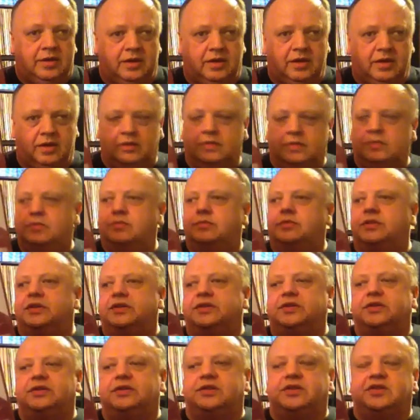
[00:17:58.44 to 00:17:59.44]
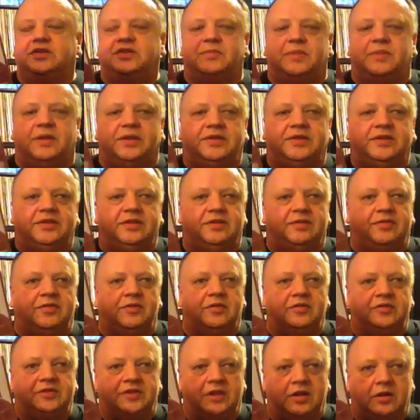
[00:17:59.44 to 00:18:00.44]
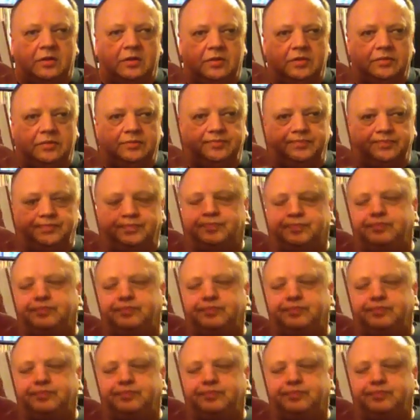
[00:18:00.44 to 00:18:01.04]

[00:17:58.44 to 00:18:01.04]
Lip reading: This is a Smiths, the first album.